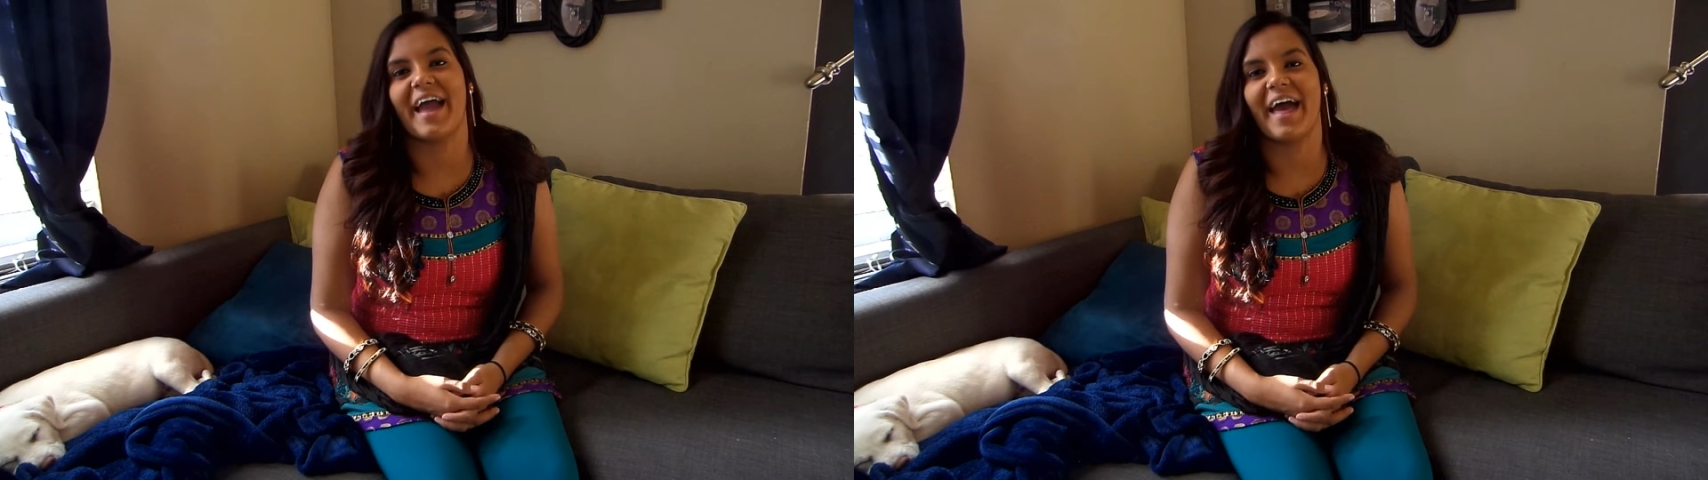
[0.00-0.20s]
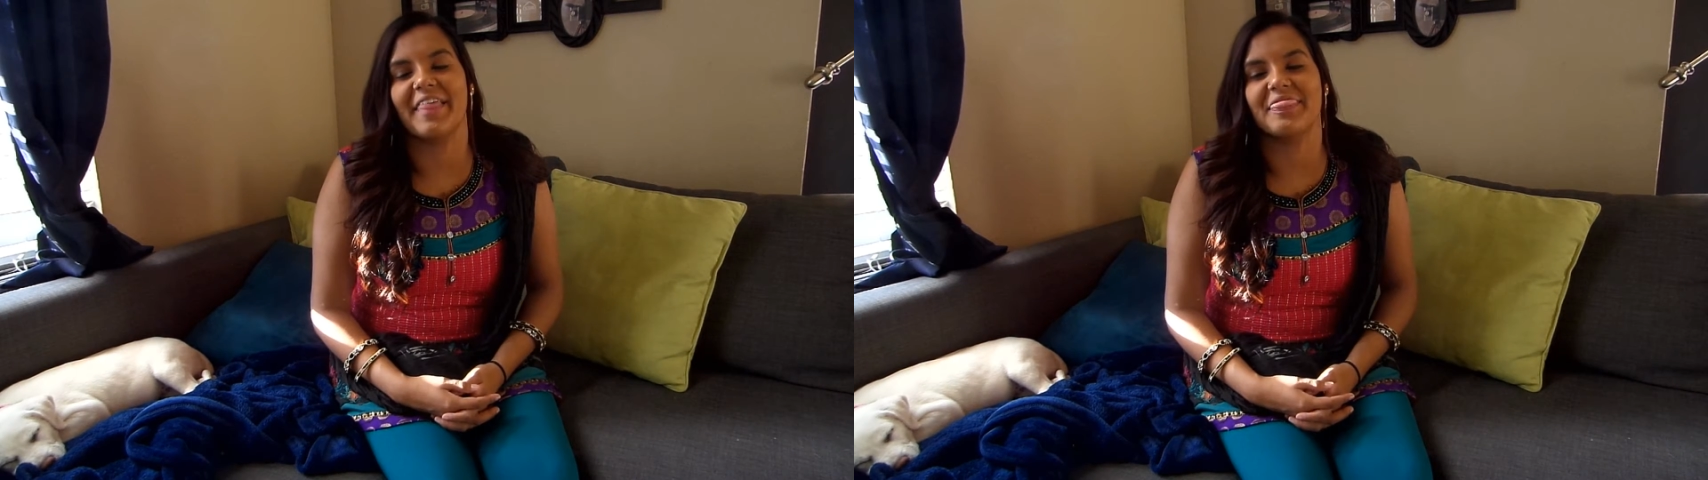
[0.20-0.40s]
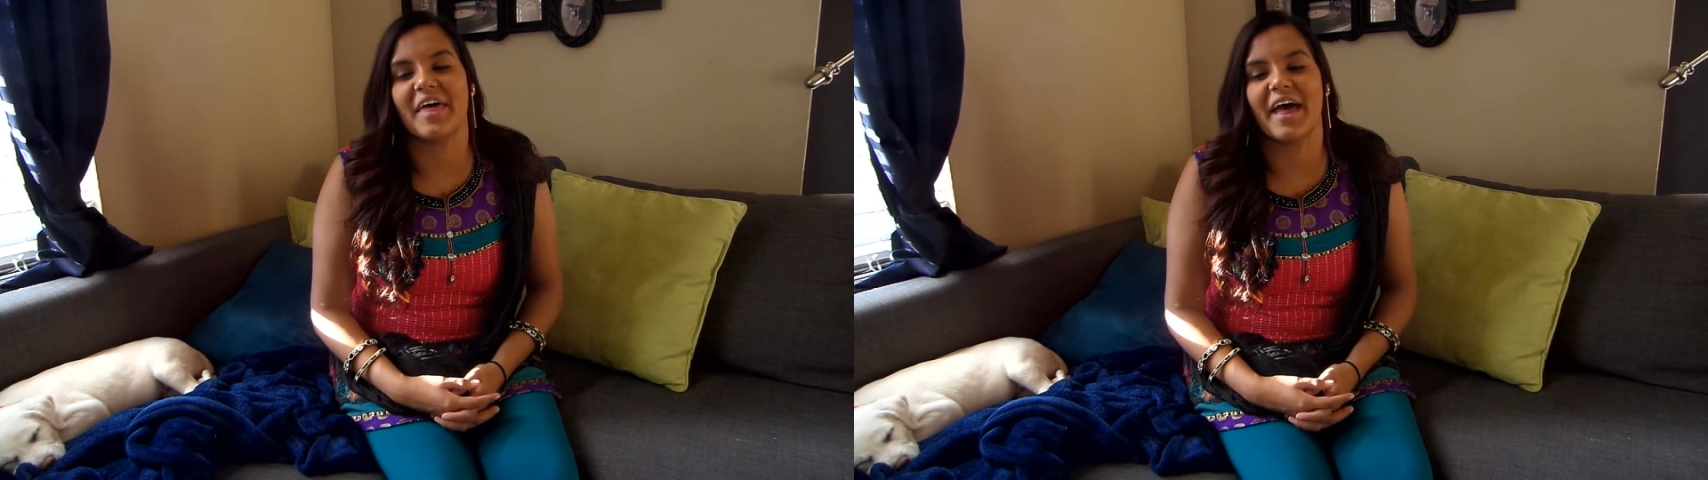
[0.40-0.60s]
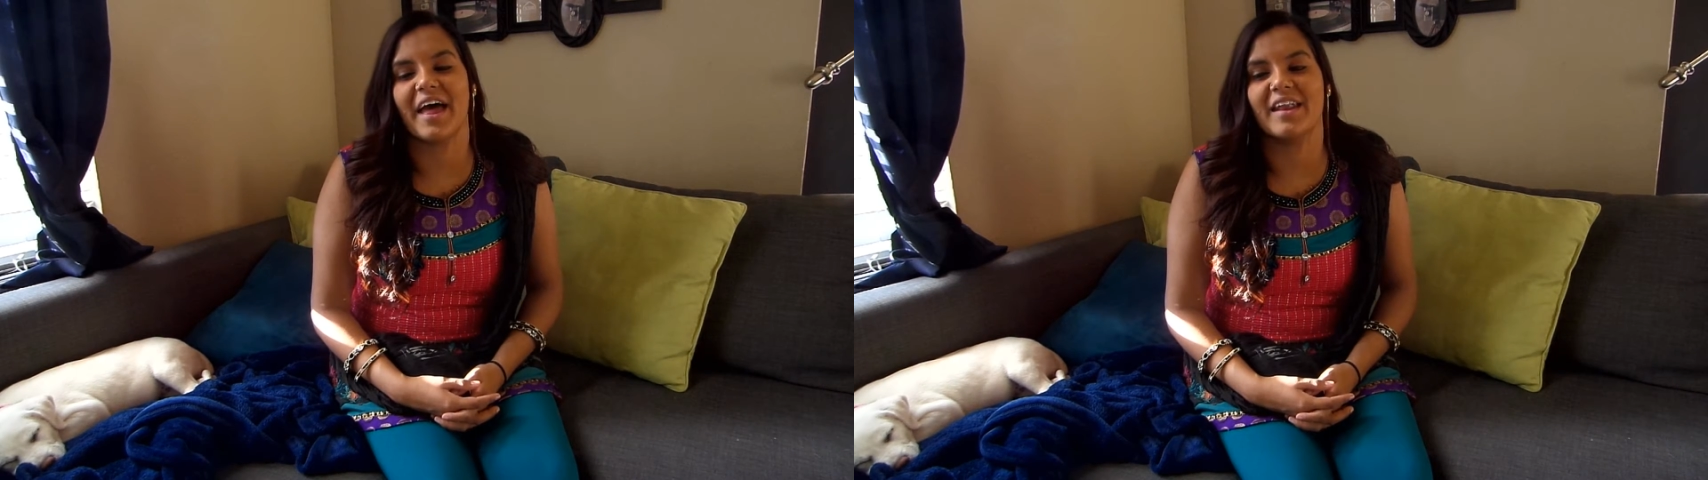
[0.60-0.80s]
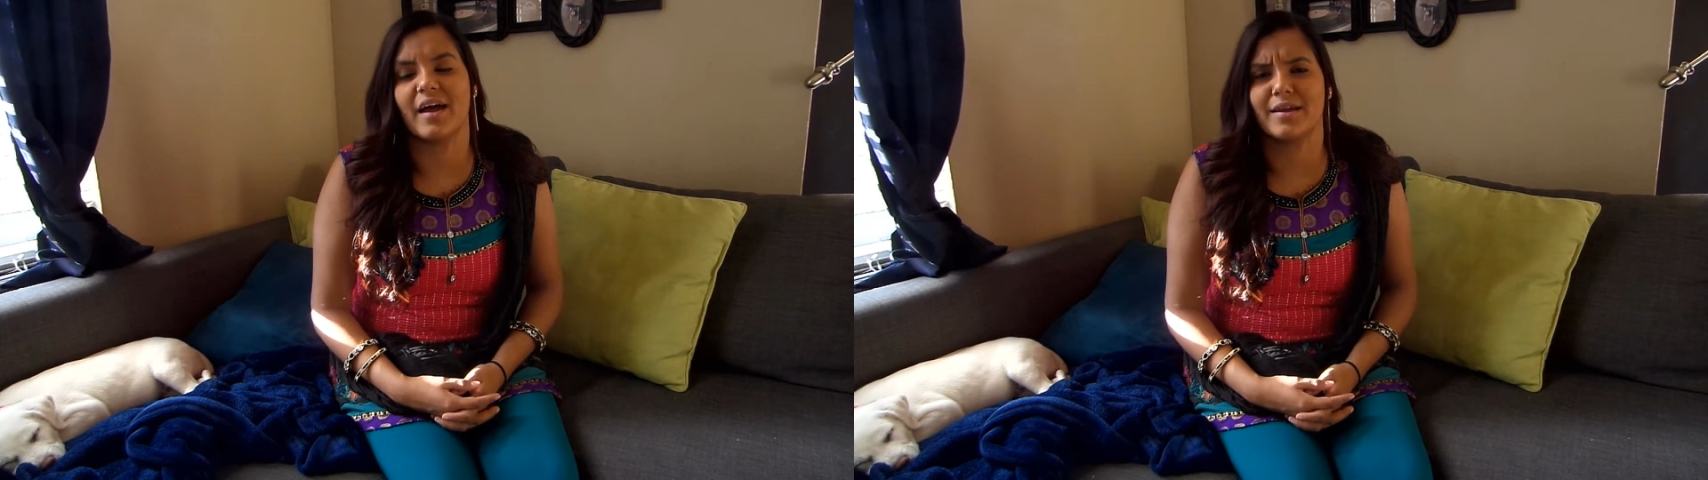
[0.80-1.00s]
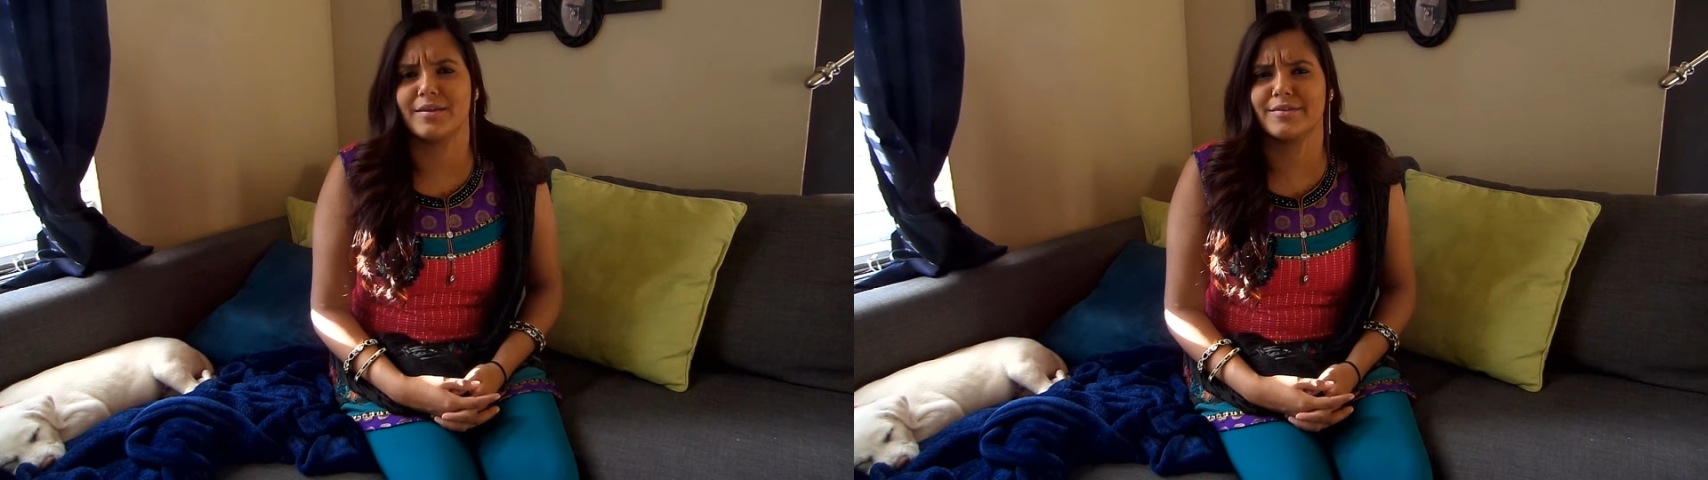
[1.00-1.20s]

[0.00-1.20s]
And then I